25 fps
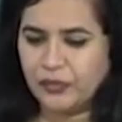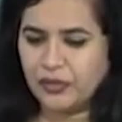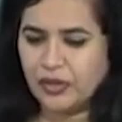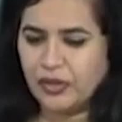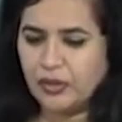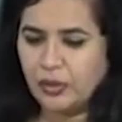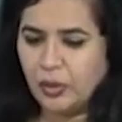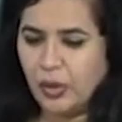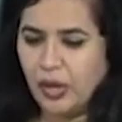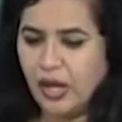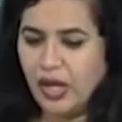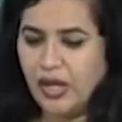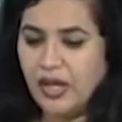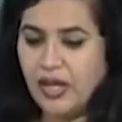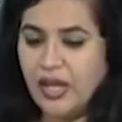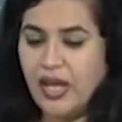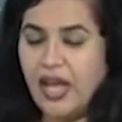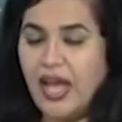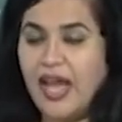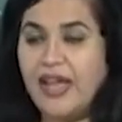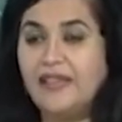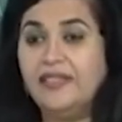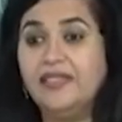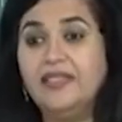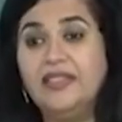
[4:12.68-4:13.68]
noir,
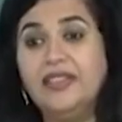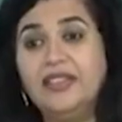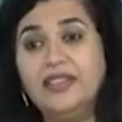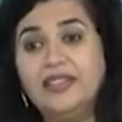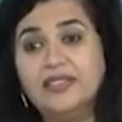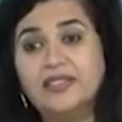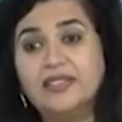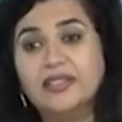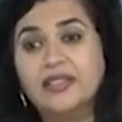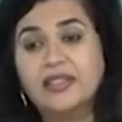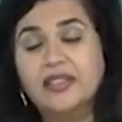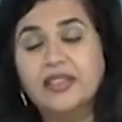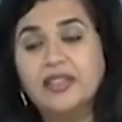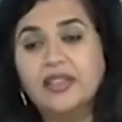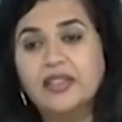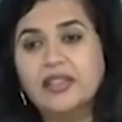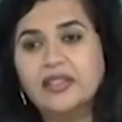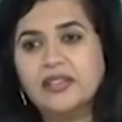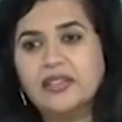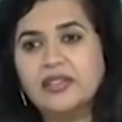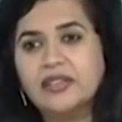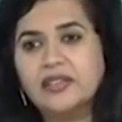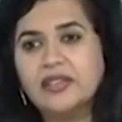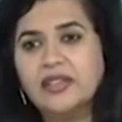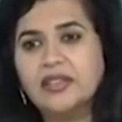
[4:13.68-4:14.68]
and these
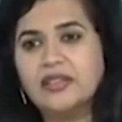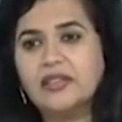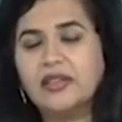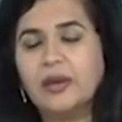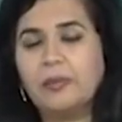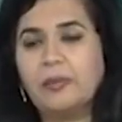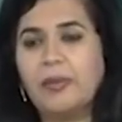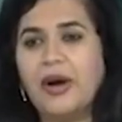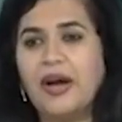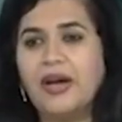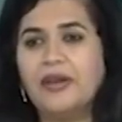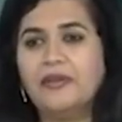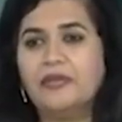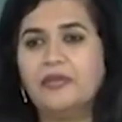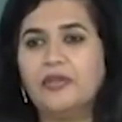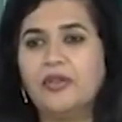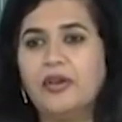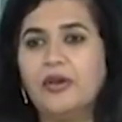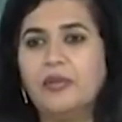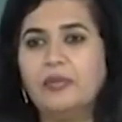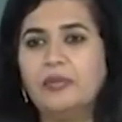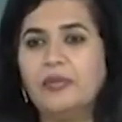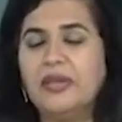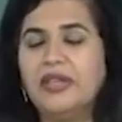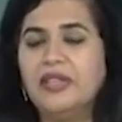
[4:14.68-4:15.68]
critics, apart
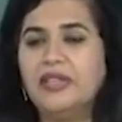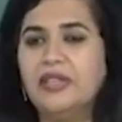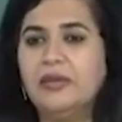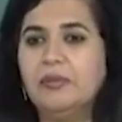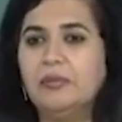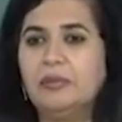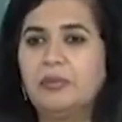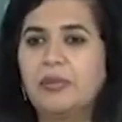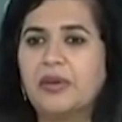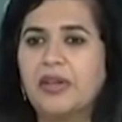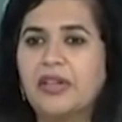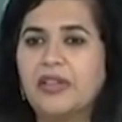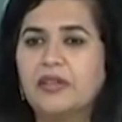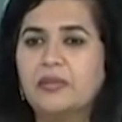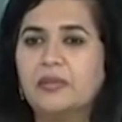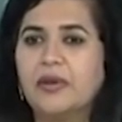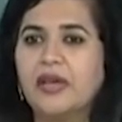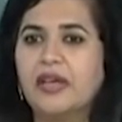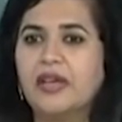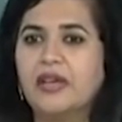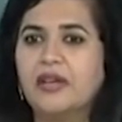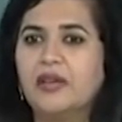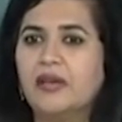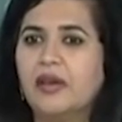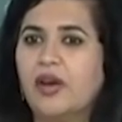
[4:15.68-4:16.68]
from being impressed
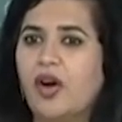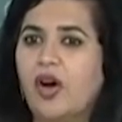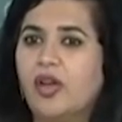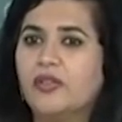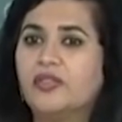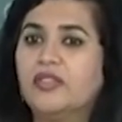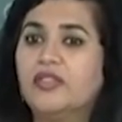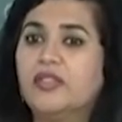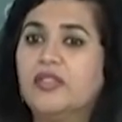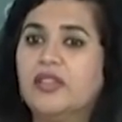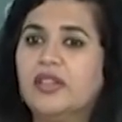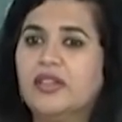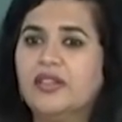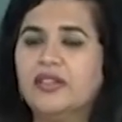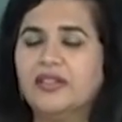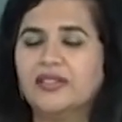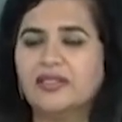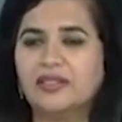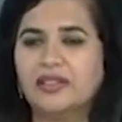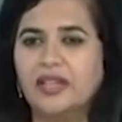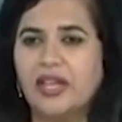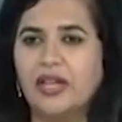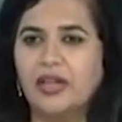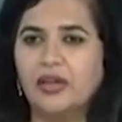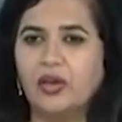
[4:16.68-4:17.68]
by
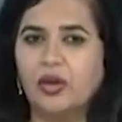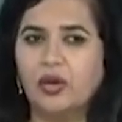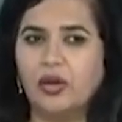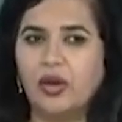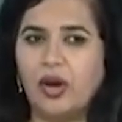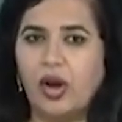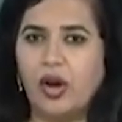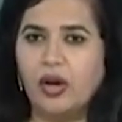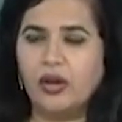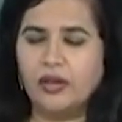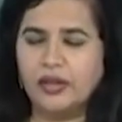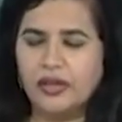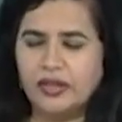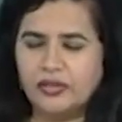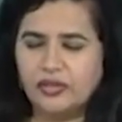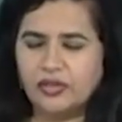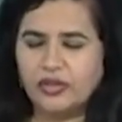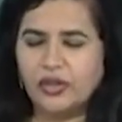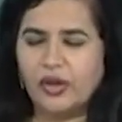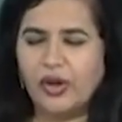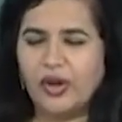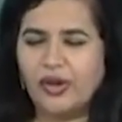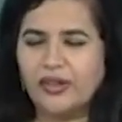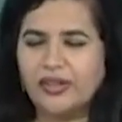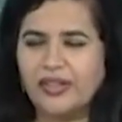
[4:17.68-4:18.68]
authors like
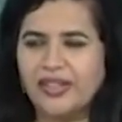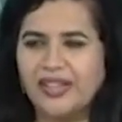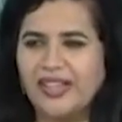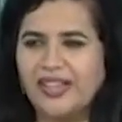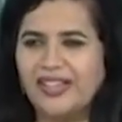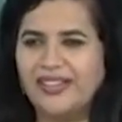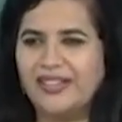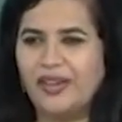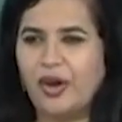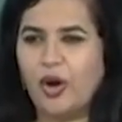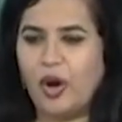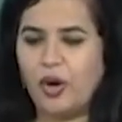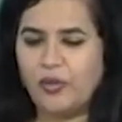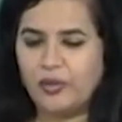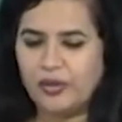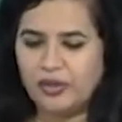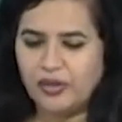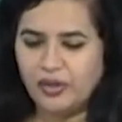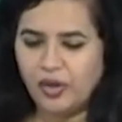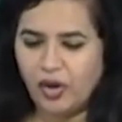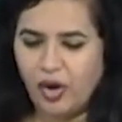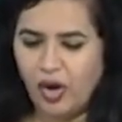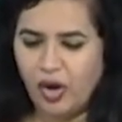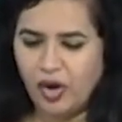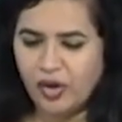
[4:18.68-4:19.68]
Hitchcock and
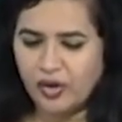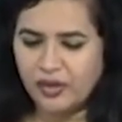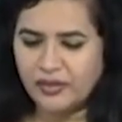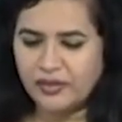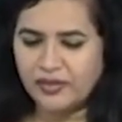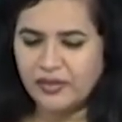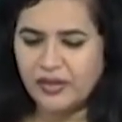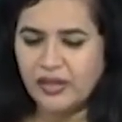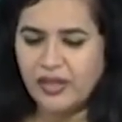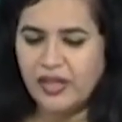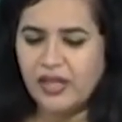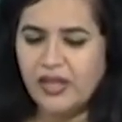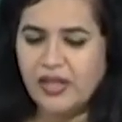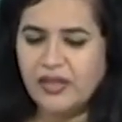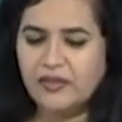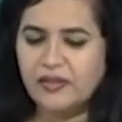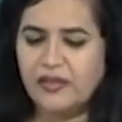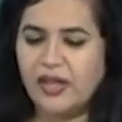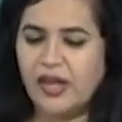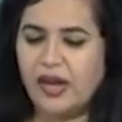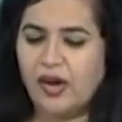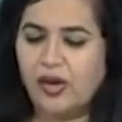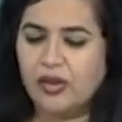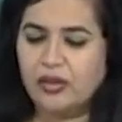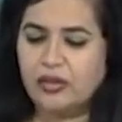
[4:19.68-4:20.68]
Howard Hawks,
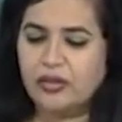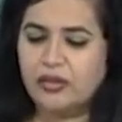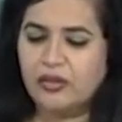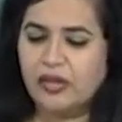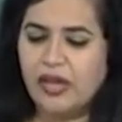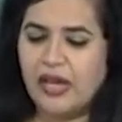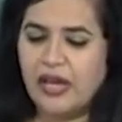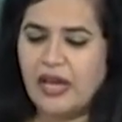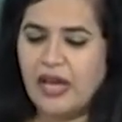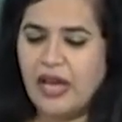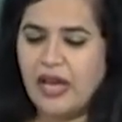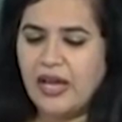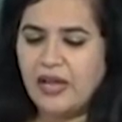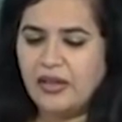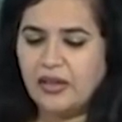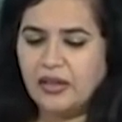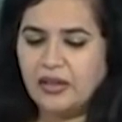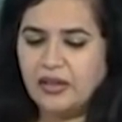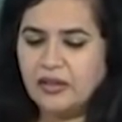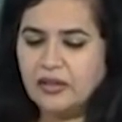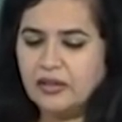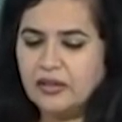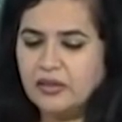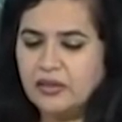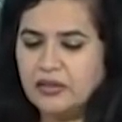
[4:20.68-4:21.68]
they also
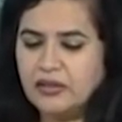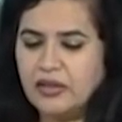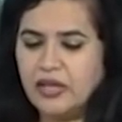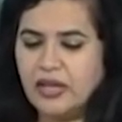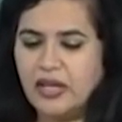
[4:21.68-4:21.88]
uh,